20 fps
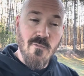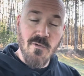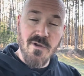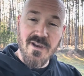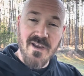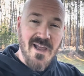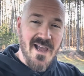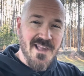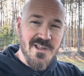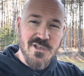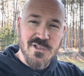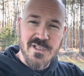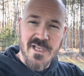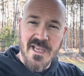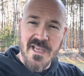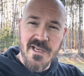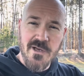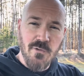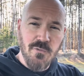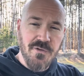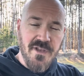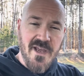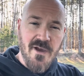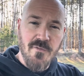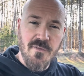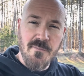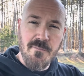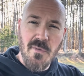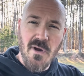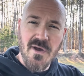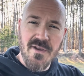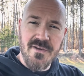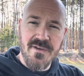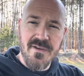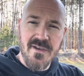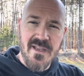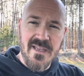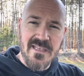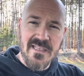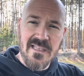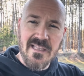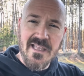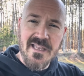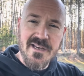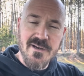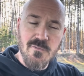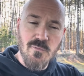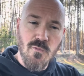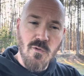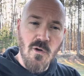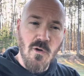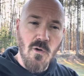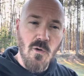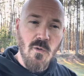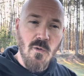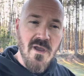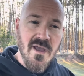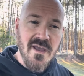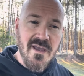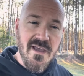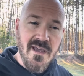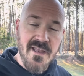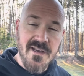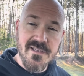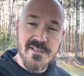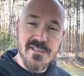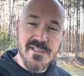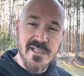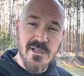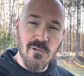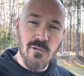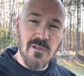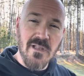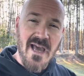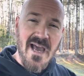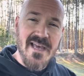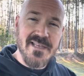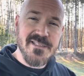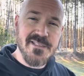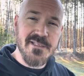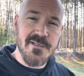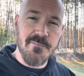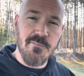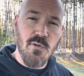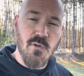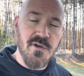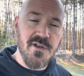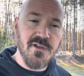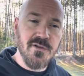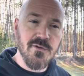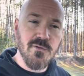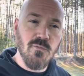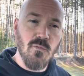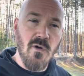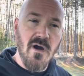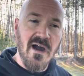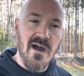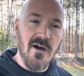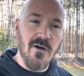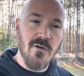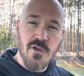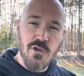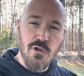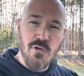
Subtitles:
one, I just held down the button and let it roll, and it still lasted a pretty good while.